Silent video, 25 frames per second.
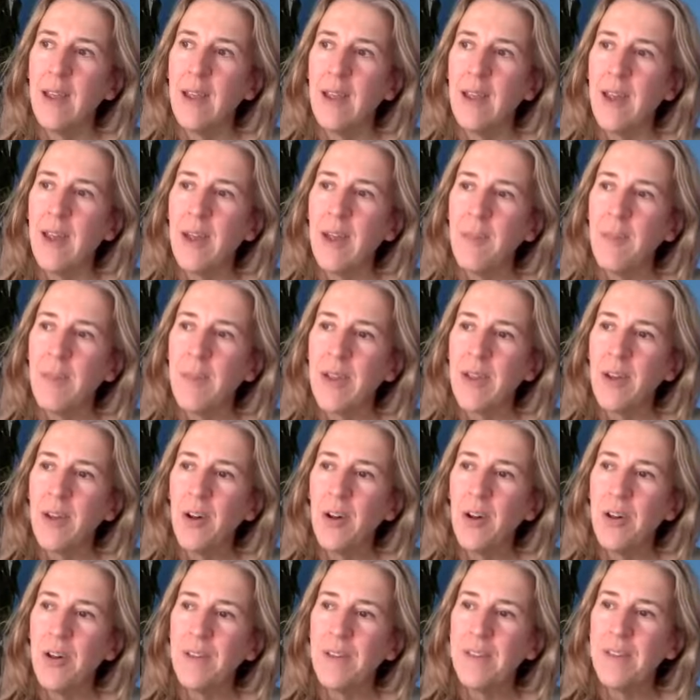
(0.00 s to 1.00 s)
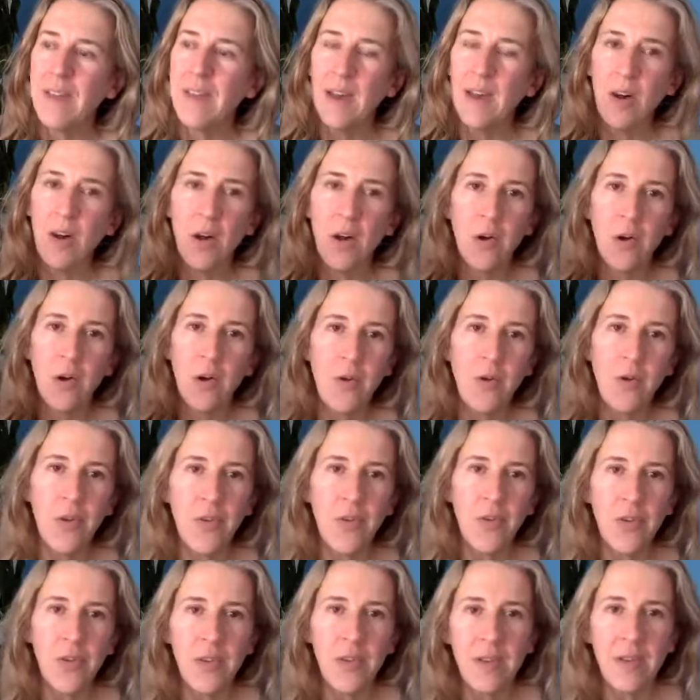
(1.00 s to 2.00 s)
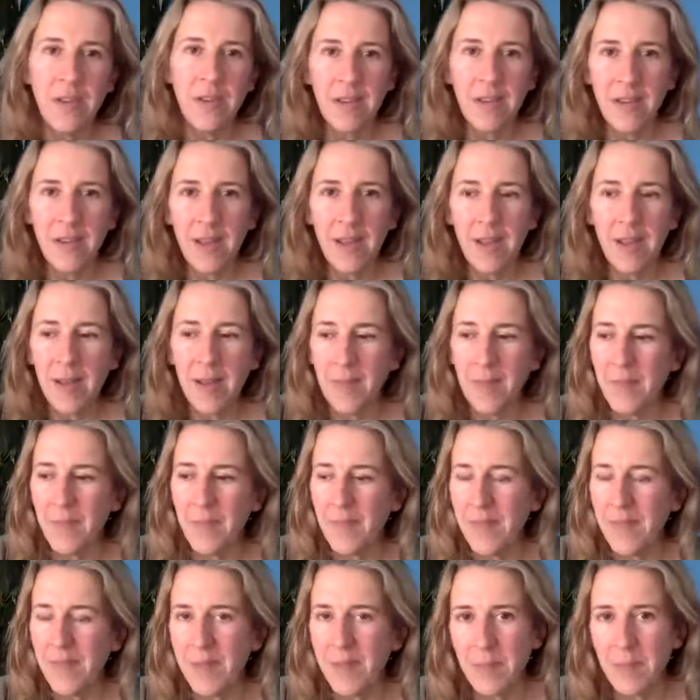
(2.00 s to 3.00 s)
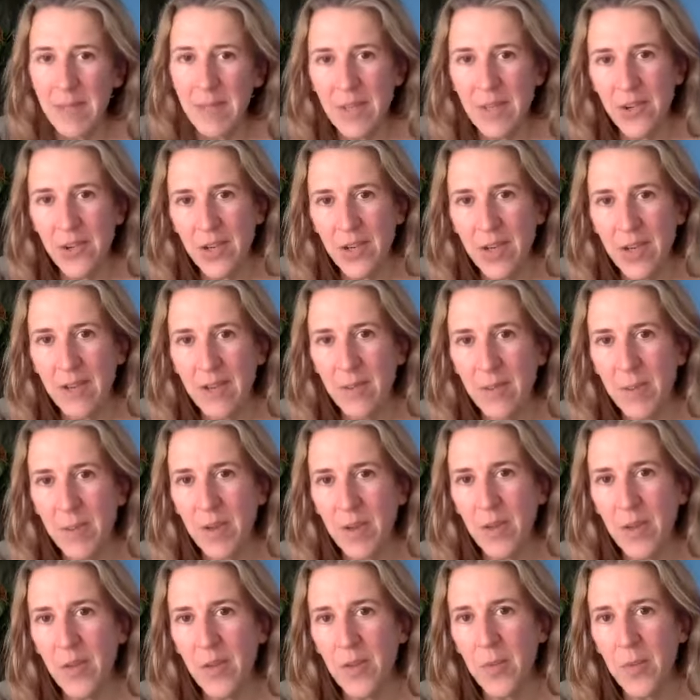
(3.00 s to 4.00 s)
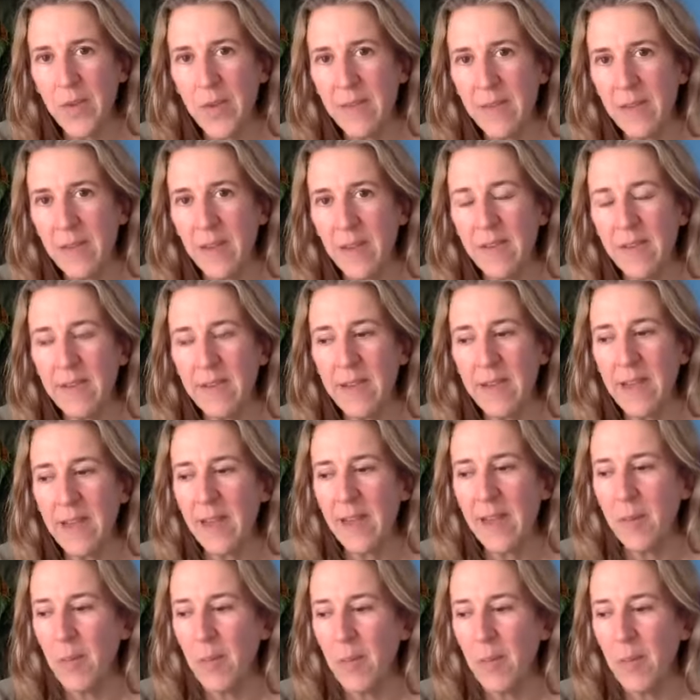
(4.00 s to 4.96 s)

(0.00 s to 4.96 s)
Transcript: And because that hold diminishes, because we start seeing